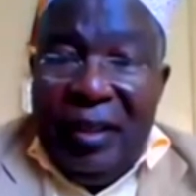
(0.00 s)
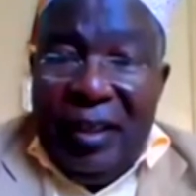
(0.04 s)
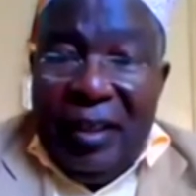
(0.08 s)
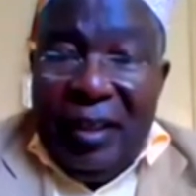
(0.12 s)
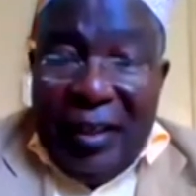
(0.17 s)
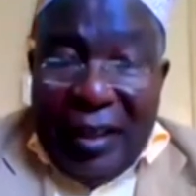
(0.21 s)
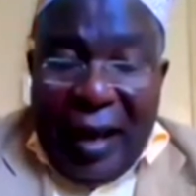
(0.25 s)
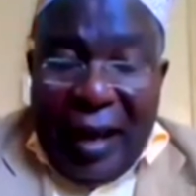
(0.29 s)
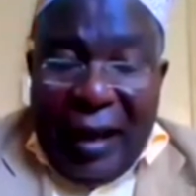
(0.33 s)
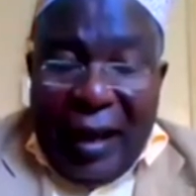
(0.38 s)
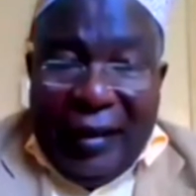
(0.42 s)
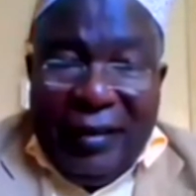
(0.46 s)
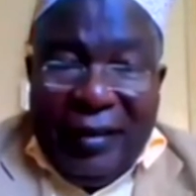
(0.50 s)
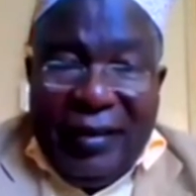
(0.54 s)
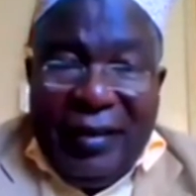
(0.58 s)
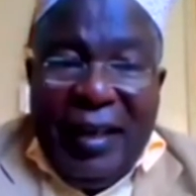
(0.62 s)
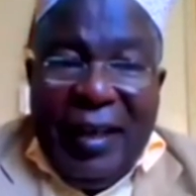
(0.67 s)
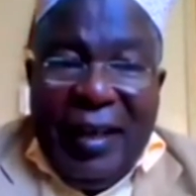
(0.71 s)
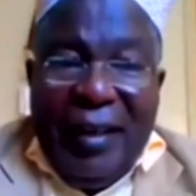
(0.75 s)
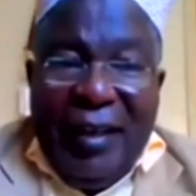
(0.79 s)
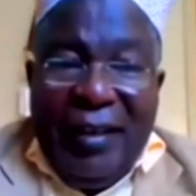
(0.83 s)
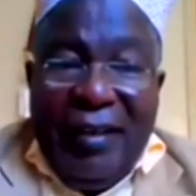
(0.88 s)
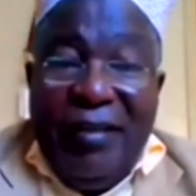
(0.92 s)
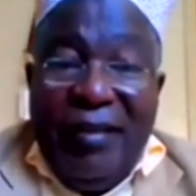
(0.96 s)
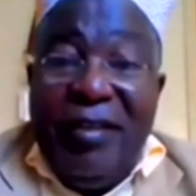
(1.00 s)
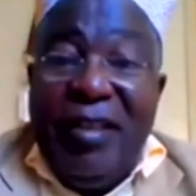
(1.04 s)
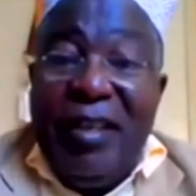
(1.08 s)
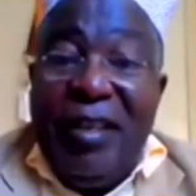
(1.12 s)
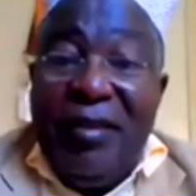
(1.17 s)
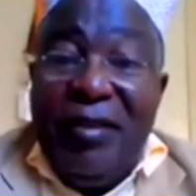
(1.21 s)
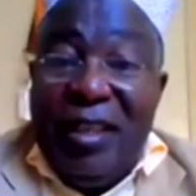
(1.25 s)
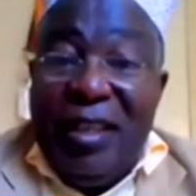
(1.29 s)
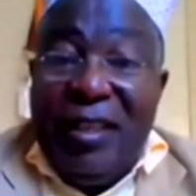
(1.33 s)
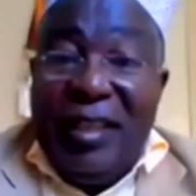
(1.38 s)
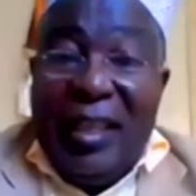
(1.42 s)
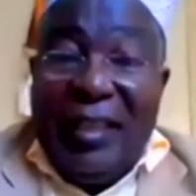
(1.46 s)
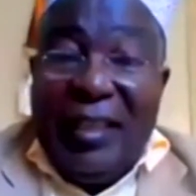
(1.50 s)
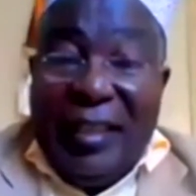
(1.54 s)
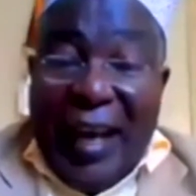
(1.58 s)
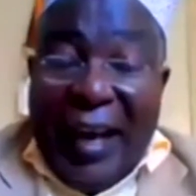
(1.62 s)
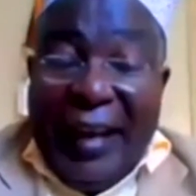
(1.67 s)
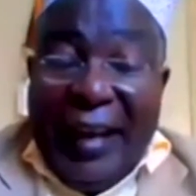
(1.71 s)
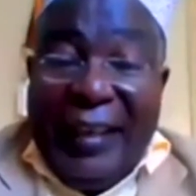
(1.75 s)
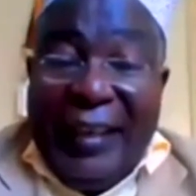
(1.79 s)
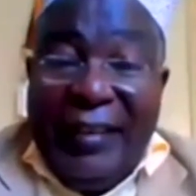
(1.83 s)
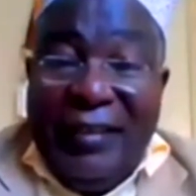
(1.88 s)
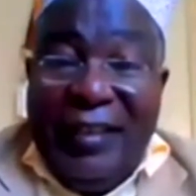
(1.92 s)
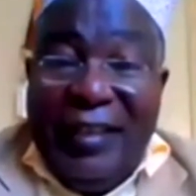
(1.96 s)
Yes, yeah. this is the
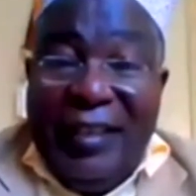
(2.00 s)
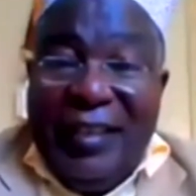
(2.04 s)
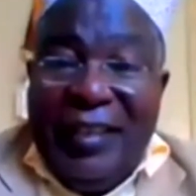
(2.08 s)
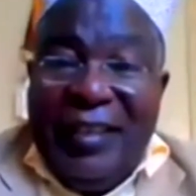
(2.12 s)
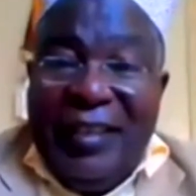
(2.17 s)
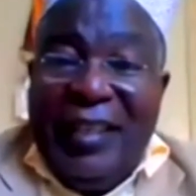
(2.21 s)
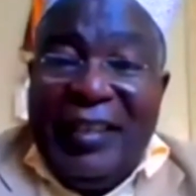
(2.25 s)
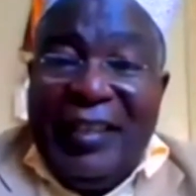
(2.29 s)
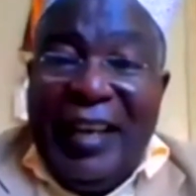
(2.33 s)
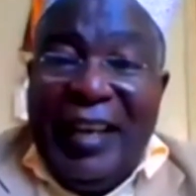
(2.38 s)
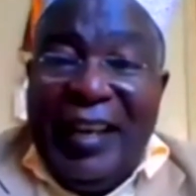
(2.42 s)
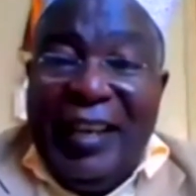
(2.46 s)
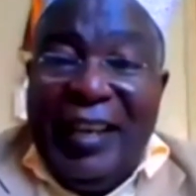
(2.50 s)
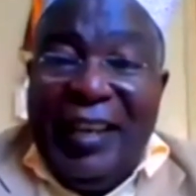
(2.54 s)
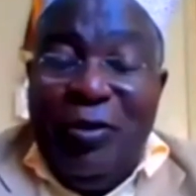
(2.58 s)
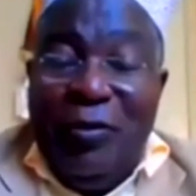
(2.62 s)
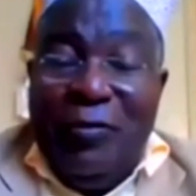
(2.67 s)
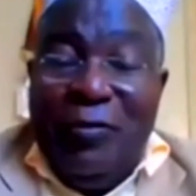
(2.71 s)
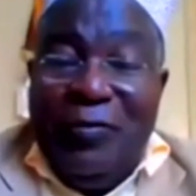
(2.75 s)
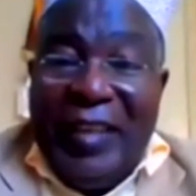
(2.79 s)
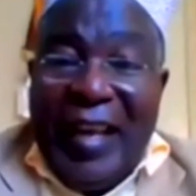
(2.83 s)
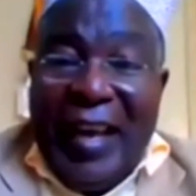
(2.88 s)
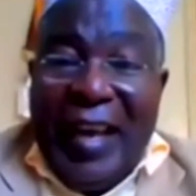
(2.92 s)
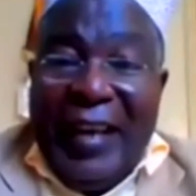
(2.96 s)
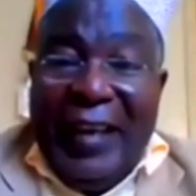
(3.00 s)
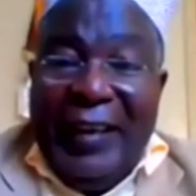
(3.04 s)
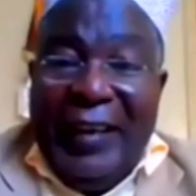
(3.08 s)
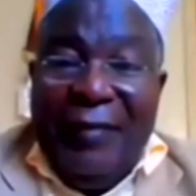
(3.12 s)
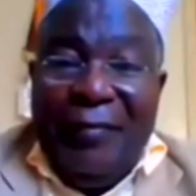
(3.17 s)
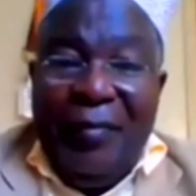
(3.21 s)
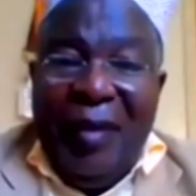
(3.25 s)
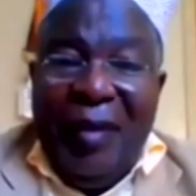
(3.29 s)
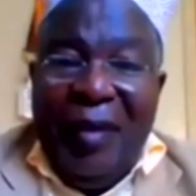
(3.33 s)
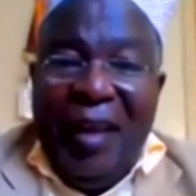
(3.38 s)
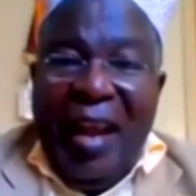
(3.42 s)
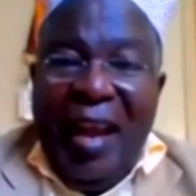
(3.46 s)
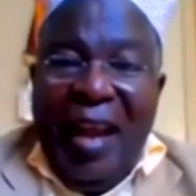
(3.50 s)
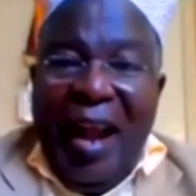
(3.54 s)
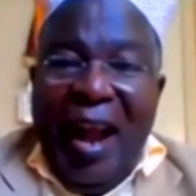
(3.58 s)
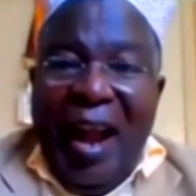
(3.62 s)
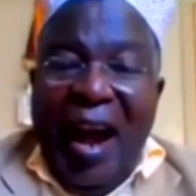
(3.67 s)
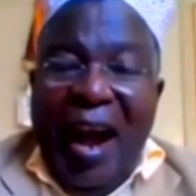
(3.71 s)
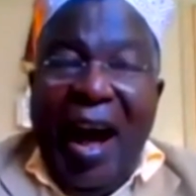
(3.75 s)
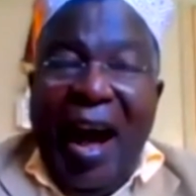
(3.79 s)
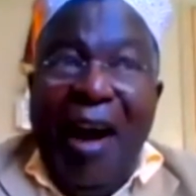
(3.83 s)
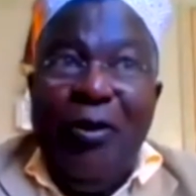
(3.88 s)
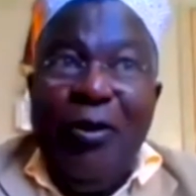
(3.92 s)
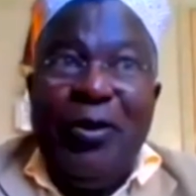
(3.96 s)
challenge. This is the challenge of saying,
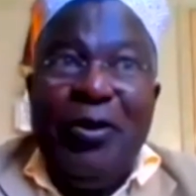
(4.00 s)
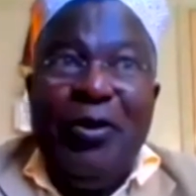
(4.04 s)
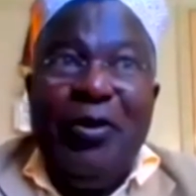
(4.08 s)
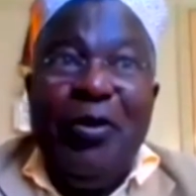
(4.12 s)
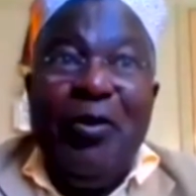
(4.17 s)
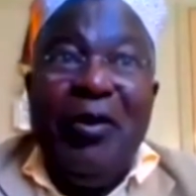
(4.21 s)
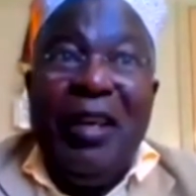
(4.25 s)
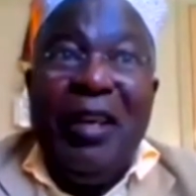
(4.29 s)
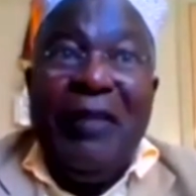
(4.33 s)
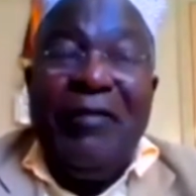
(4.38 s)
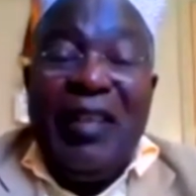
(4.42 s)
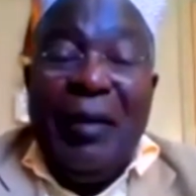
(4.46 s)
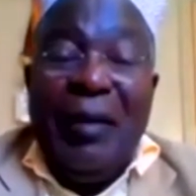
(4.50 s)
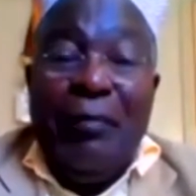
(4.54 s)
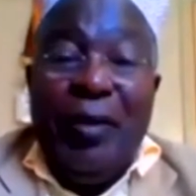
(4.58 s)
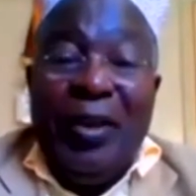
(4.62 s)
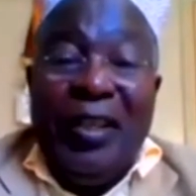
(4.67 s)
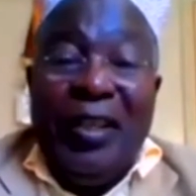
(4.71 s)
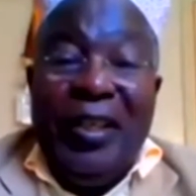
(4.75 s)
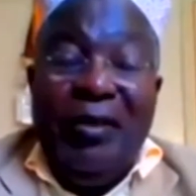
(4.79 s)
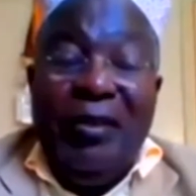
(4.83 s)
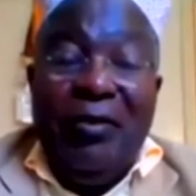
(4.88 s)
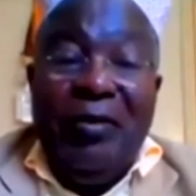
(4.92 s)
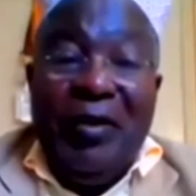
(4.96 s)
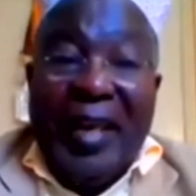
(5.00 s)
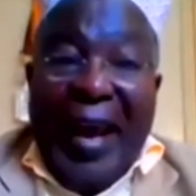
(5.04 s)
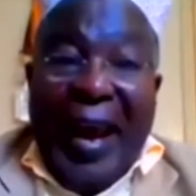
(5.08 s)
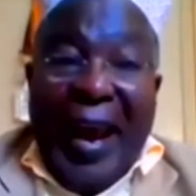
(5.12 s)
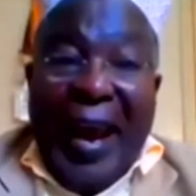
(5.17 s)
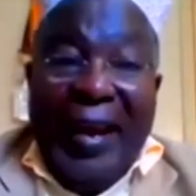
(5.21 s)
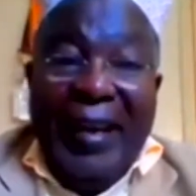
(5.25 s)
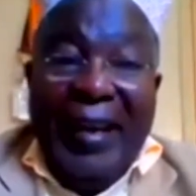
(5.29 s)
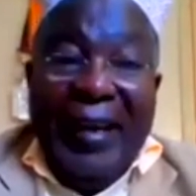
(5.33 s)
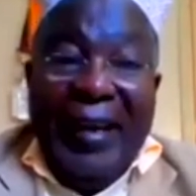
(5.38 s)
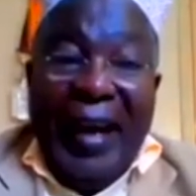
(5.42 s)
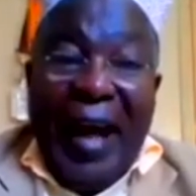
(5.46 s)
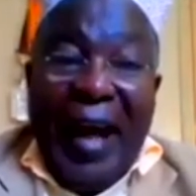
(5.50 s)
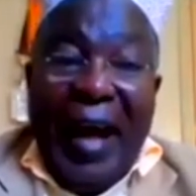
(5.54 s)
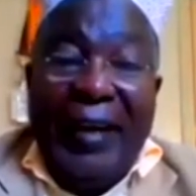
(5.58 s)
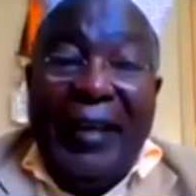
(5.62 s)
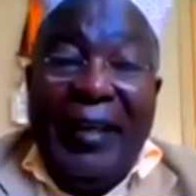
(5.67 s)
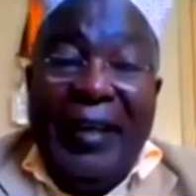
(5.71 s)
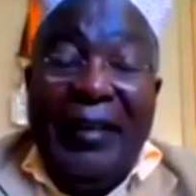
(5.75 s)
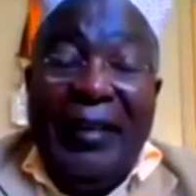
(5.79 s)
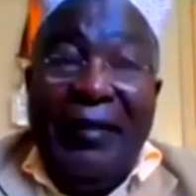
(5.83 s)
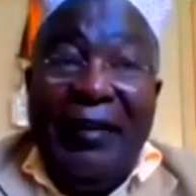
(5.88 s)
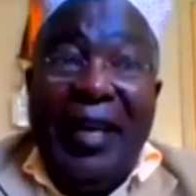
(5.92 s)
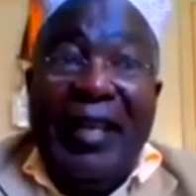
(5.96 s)
how do you give somebody today and he,
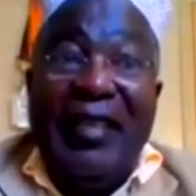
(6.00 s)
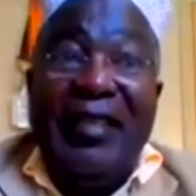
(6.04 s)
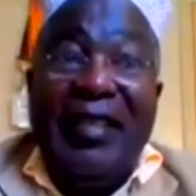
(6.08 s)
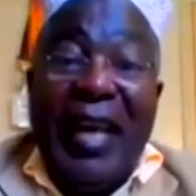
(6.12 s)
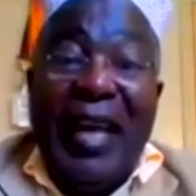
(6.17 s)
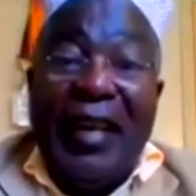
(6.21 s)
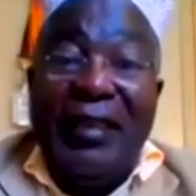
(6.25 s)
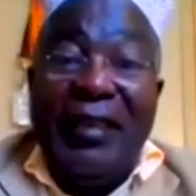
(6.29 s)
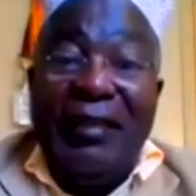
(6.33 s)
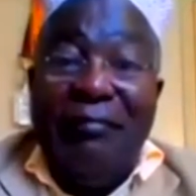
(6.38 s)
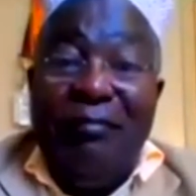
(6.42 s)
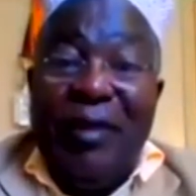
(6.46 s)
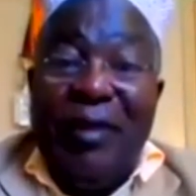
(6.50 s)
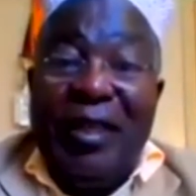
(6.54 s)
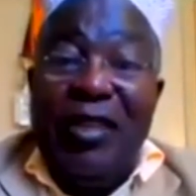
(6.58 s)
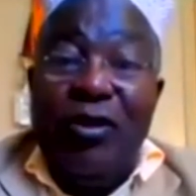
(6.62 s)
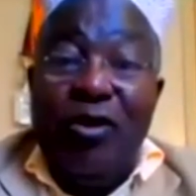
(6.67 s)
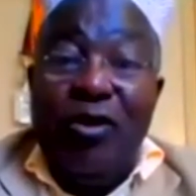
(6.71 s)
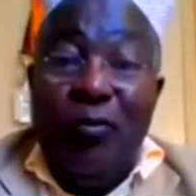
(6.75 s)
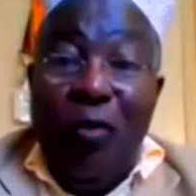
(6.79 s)
they start business tomorrow?